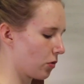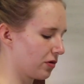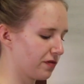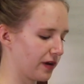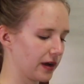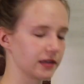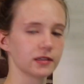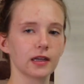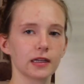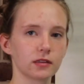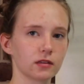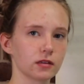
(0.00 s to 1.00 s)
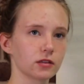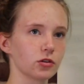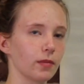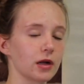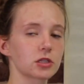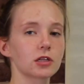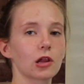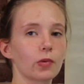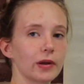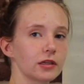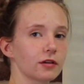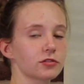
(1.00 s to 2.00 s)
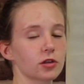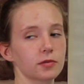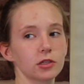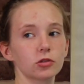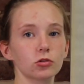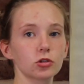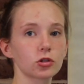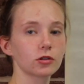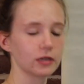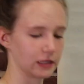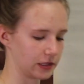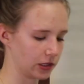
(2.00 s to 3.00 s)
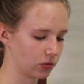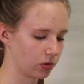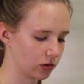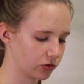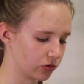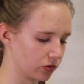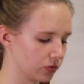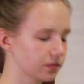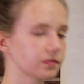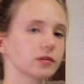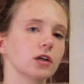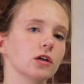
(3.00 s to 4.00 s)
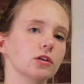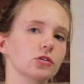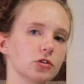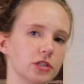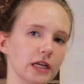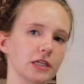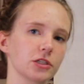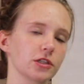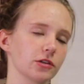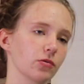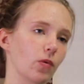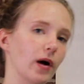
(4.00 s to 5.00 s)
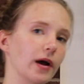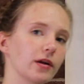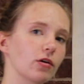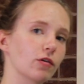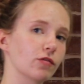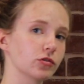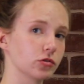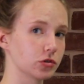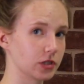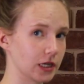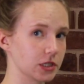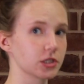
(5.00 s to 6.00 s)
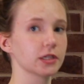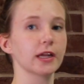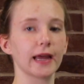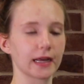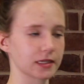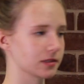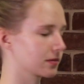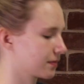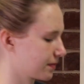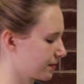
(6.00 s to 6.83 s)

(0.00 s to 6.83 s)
we find that the marginal rate of substitution is equal to the change in y over the change in x.